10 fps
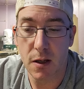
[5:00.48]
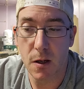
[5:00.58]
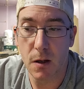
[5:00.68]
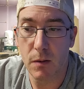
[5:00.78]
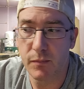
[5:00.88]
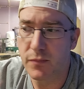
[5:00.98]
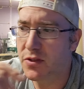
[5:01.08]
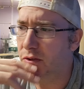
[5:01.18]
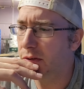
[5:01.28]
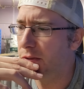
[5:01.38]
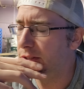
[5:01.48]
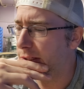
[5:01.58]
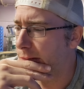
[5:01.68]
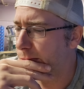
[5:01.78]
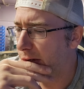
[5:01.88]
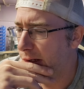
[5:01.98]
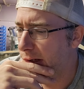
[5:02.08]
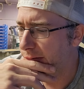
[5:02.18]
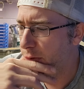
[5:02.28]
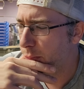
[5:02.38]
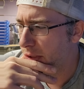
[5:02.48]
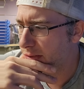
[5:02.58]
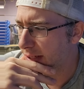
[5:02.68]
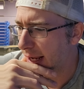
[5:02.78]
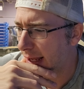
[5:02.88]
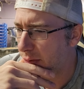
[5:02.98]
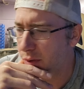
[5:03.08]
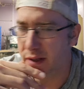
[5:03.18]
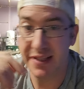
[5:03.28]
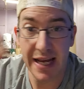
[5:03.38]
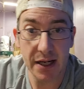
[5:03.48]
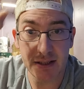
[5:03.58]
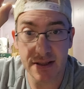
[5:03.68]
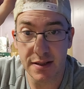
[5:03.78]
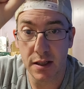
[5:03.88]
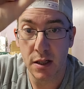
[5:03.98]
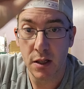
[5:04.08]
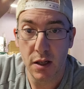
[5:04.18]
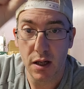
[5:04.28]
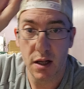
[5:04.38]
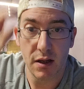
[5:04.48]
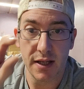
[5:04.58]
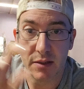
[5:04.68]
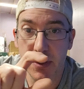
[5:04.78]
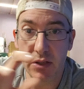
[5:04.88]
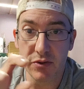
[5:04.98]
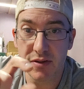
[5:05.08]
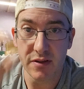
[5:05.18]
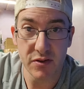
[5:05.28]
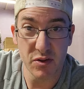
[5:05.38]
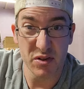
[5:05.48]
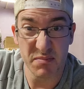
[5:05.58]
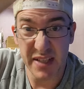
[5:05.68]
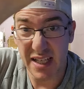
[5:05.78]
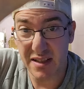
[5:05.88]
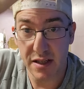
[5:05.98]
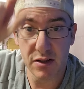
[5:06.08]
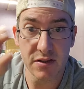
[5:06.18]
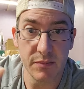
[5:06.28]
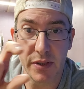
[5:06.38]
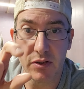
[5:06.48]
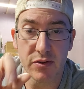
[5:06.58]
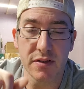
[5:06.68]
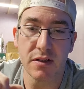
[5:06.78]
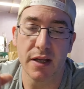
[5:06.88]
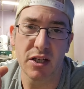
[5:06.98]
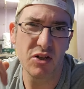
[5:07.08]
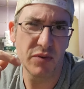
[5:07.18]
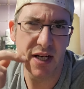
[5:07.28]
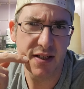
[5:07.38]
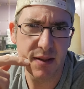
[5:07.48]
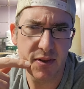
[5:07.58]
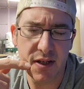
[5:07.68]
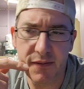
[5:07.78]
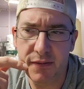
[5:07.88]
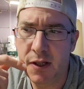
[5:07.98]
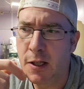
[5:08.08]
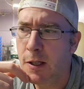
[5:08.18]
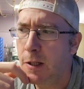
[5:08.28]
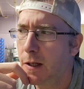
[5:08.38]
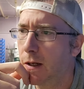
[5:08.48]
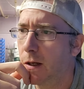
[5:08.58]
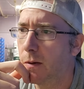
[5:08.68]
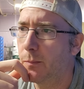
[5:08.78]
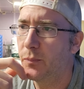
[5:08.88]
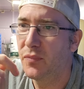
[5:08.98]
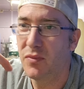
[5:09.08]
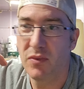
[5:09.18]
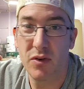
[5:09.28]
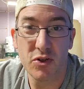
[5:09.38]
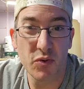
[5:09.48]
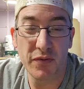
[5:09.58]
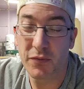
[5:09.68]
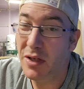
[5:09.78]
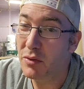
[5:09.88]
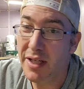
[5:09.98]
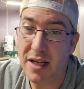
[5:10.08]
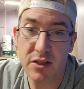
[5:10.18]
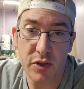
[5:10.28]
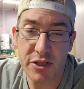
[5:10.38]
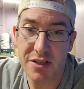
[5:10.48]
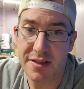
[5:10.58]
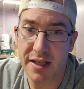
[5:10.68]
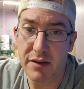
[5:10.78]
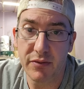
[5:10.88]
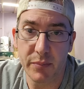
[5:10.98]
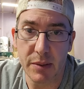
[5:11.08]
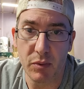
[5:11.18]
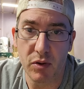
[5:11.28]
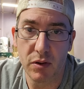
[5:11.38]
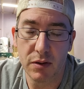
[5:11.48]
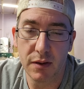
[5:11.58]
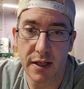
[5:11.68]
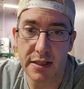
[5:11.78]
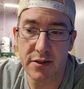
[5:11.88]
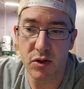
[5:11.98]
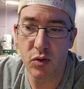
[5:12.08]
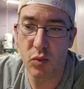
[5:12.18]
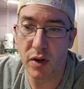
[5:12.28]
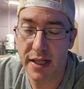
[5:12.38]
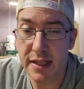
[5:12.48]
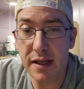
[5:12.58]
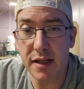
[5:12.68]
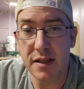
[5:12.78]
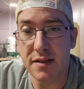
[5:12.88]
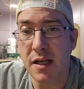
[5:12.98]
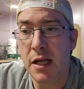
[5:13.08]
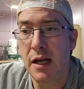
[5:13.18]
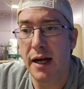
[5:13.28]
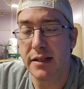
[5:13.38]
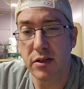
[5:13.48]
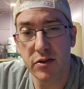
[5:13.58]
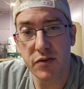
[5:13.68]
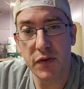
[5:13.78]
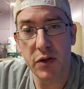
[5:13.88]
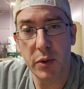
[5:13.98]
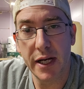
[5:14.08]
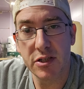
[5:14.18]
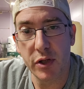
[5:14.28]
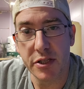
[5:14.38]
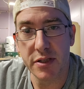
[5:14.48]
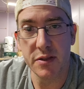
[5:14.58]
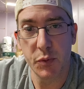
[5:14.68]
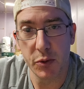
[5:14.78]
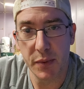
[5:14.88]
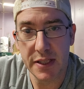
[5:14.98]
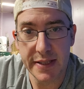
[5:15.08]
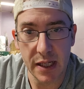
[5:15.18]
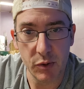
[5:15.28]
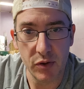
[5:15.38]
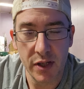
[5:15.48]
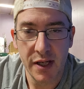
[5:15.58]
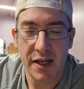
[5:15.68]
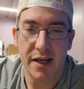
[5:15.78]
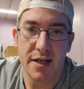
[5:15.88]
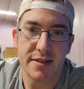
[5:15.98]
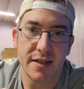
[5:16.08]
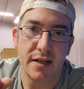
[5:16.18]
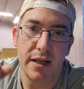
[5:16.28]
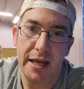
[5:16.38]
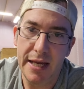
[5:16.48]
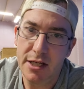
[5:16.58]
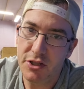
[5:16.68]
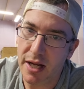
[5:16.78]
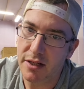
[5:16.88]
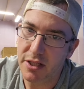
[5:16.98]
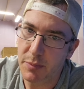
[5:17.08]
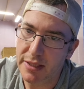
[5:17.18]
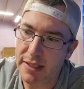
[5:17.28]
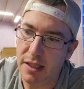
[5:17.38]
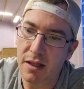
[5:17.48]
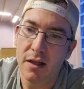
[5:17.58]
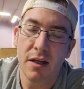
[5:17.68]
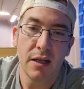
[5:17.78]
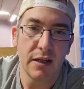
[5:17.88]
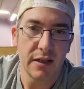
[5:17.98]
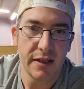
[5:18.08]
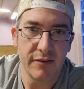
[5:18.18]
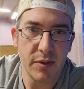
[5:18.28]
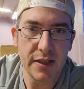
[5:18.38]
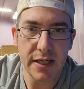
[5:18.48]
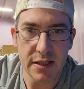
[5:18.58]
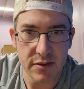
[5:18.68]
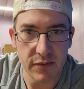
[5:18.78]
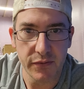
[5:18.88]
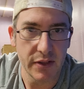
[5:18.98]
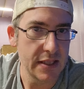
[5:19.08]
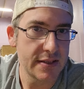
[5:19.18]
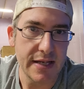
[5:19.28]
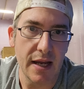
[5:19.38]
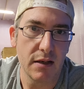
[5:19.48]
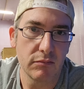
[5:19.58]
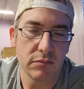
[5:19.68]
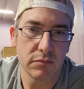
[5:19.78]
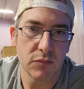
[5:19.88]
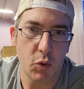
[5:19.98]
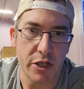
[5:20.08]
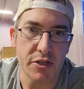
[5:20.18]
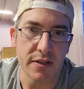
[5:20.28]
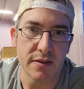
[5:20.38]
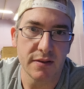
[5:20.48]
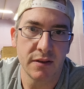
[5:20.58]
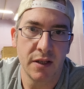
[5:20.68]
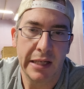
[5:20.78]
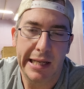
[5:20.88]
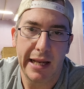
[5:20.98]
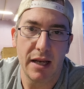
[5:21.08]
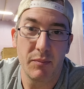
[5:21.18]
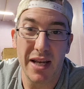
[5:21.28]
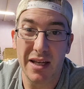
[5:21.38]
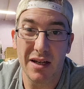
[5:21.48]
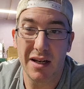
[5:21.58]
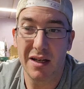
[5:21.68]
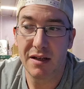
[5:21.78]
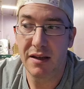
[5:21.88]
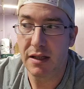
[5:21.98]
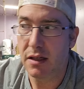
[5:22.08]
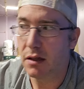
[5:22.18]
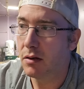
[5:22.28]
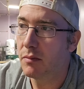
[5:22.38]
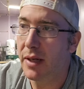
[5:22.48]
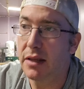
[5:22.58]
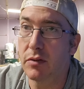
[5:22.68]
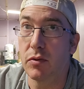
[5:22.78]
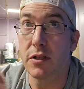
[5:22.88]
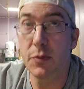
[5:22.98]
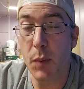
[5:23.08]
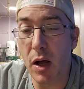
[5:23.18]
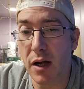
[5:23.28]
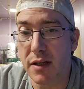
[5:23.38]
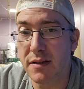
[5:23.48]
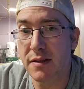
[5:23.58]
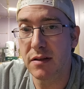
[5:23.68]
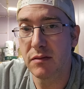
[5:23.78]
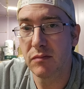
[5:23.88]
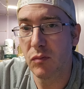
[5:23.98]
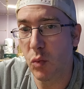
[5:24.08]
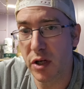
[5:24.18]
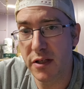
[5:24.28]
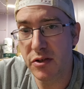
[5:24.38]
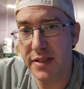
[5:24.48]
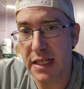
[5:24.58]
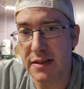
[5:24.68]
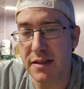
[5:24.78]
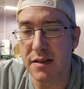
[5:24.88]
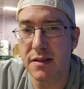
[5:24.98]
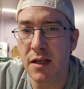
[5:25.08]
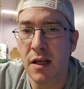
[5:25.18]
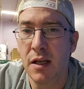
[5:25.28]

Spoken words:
So there was a few posts I had with text and the Beatles. So there was some text here and some Beatles, like Q&A type stuff. Those were frequently asked questions I get from people. And so what I did is I took those frequently asked questions, put them in a table, and I said, hey, ChatGPT, give me the answer for these 10 questions and make the response 1 to 2 sentences